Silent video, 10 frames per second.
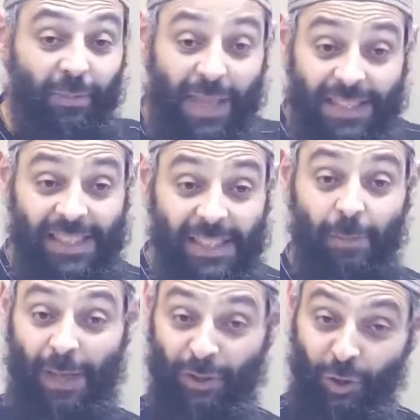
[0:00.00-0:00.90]
that makes this
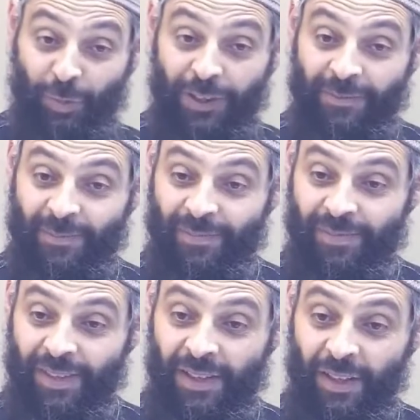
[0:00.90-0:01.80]
pleasurable?
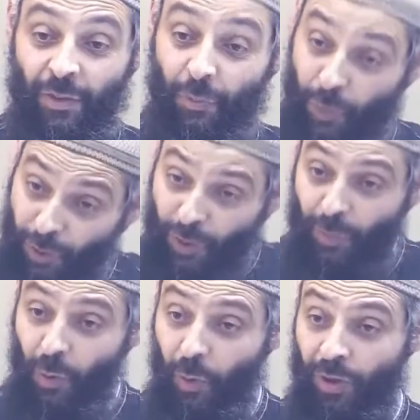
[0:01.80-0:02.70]

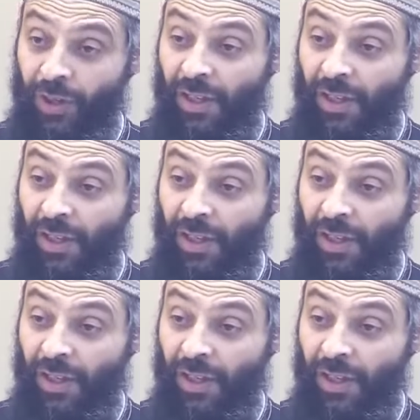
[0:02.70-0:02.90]
Furthermore,